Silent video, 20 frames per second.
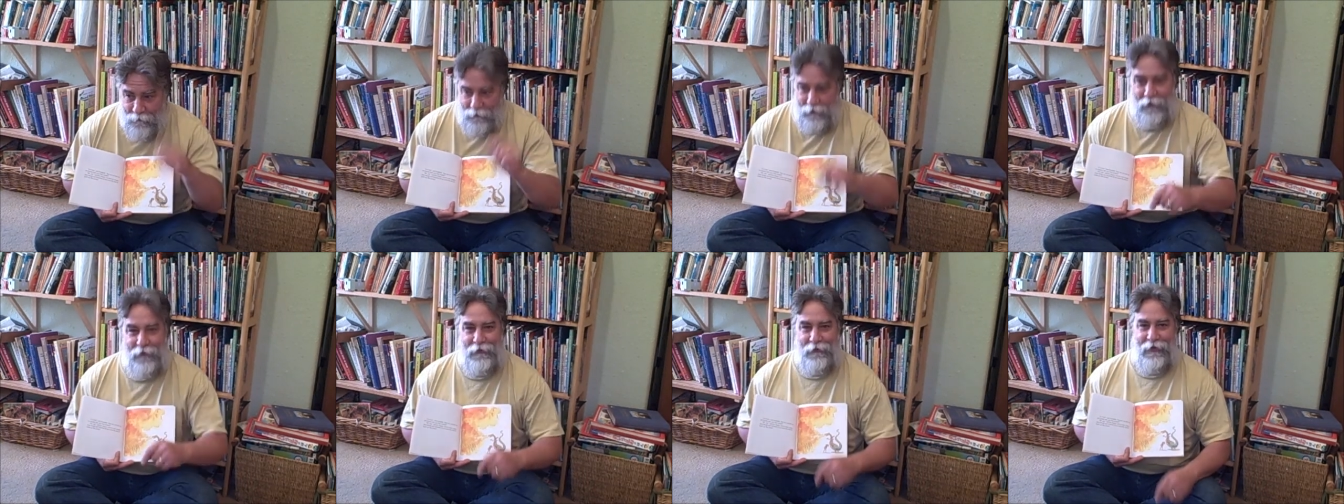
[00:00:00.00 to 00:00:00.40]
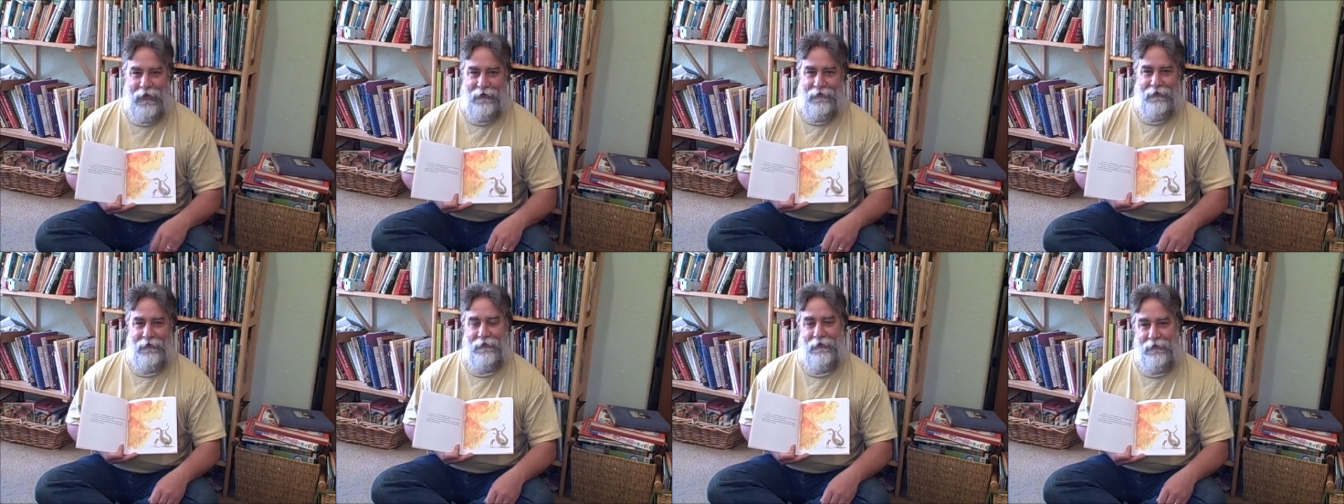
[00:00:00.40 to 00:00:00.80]
You can do
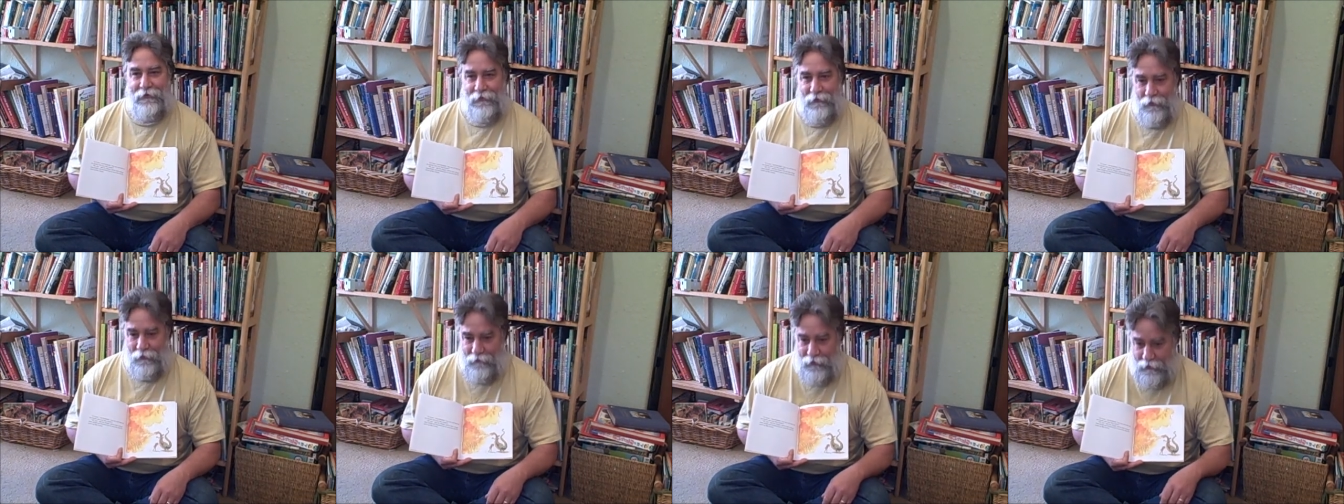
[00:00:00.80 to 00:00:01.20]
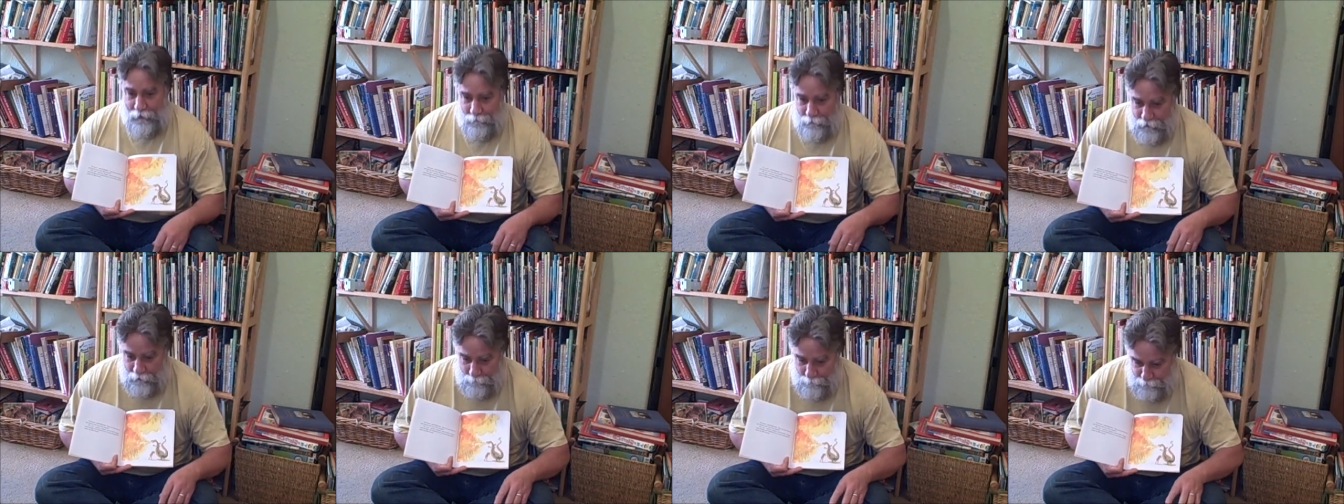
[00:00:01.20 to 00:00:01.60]
that too. Let's do it. Ready?
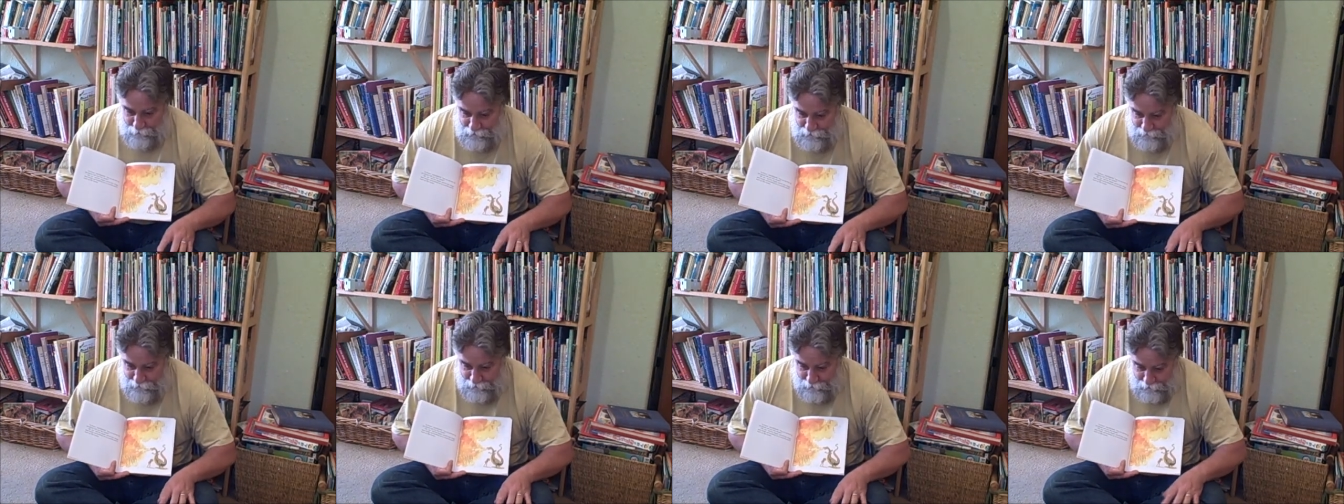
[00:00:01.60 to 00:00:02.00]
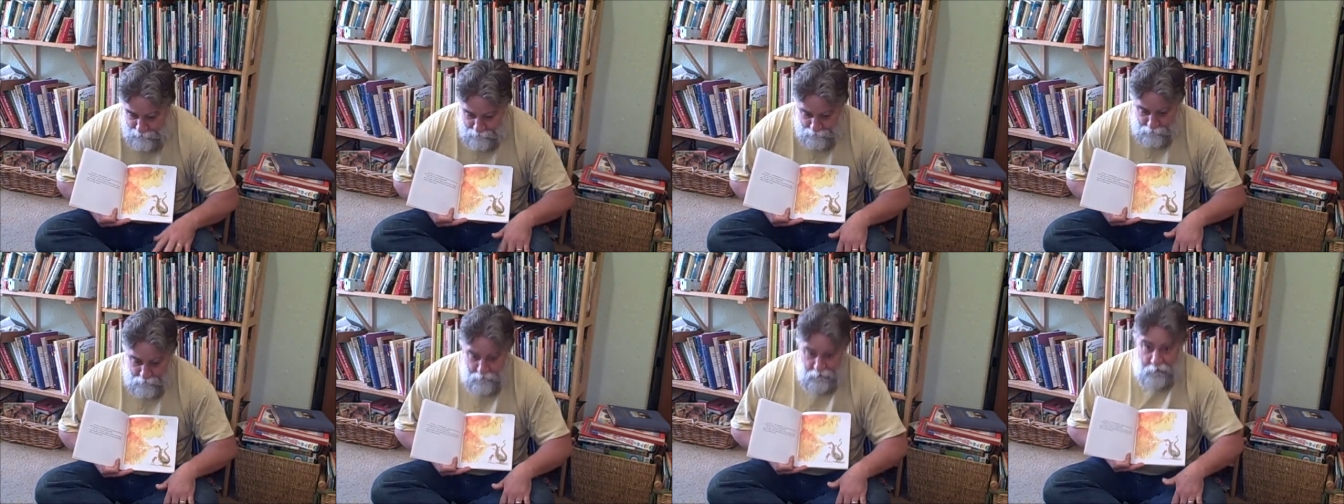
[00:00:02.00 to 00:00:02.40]
We're going to breathe
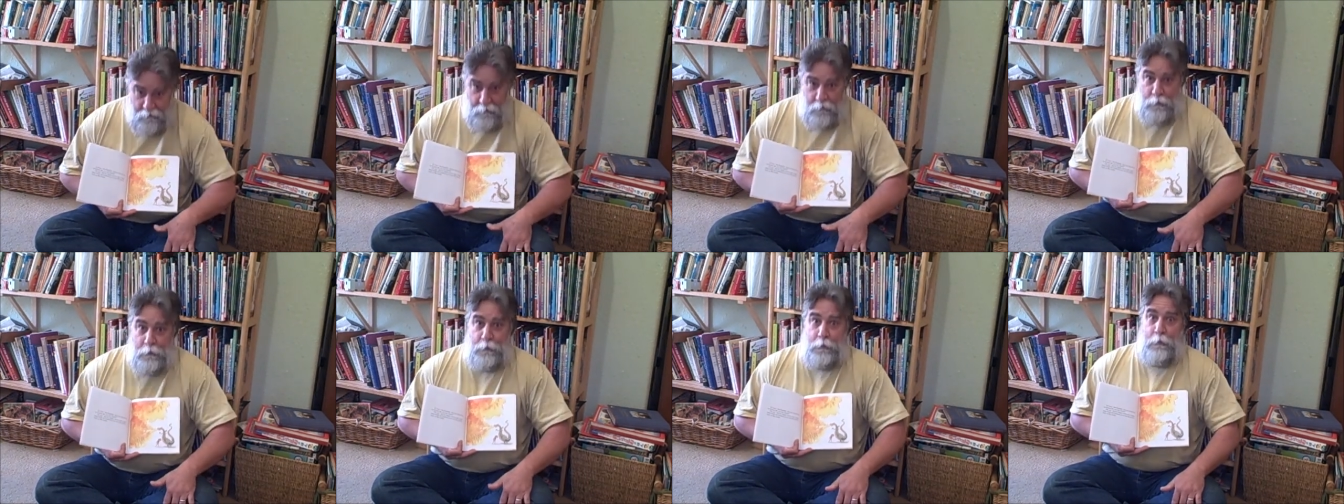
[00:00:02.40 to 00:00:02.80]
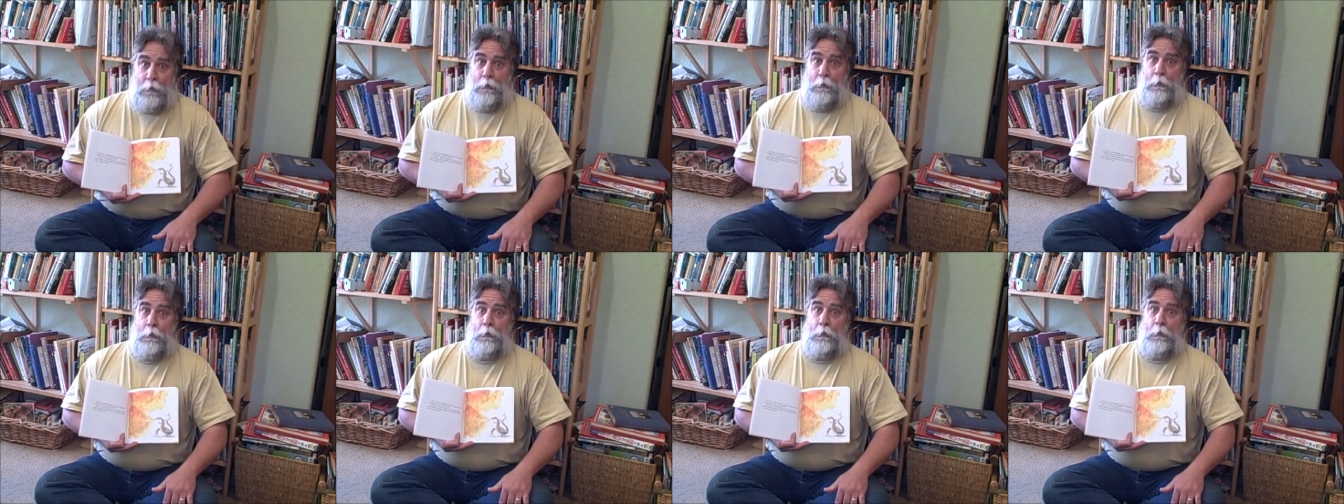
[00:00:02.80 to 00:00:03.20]
in
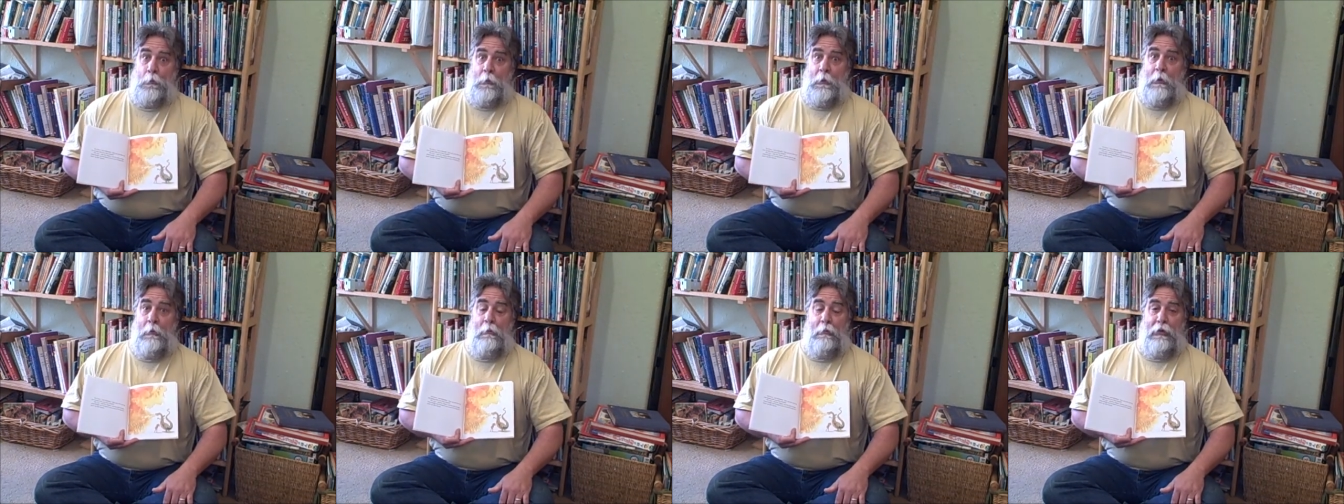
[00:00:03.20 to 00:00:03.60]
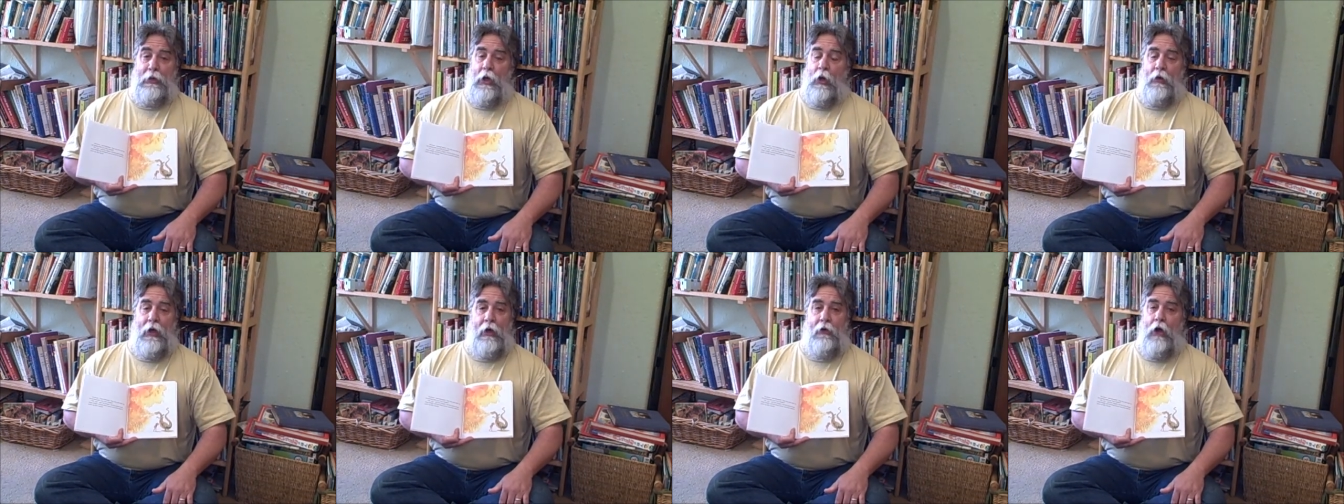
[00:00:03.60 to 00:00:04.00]
and
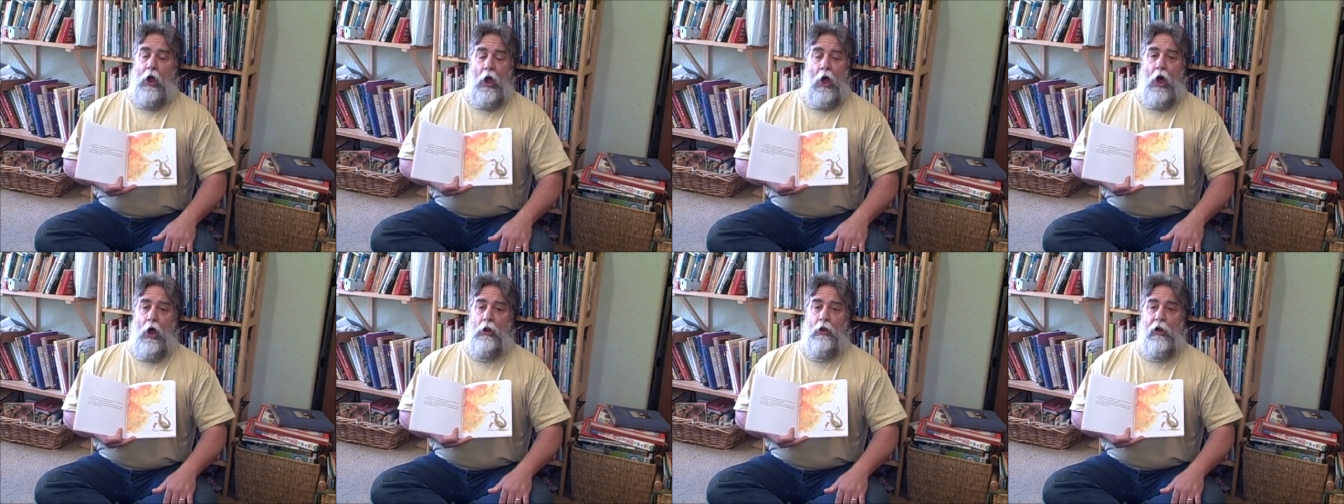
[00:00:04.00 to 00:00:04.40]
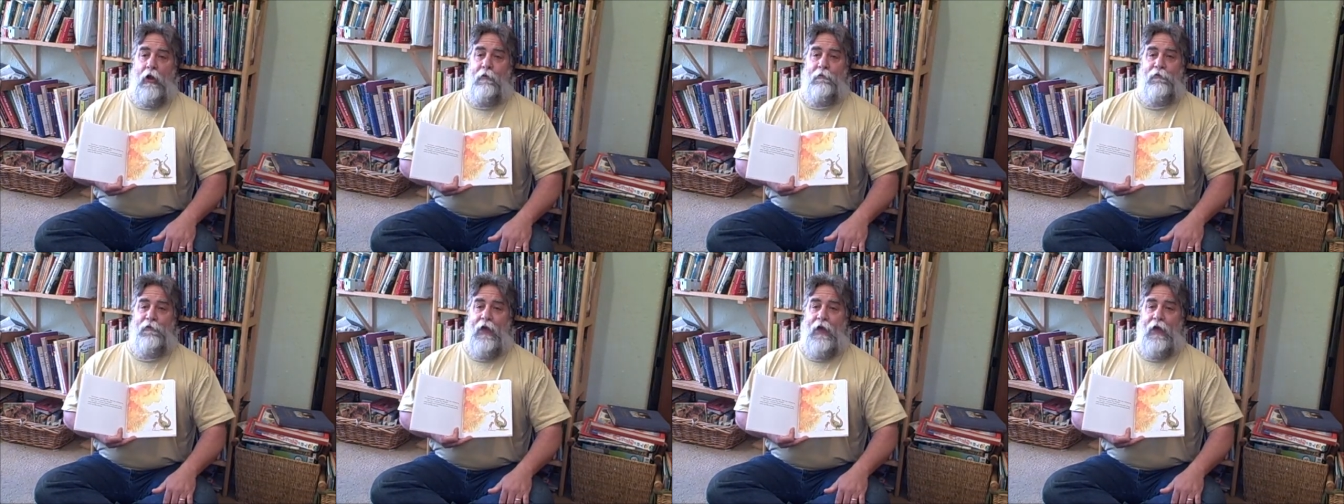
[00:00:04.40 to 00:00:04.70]
blow out all our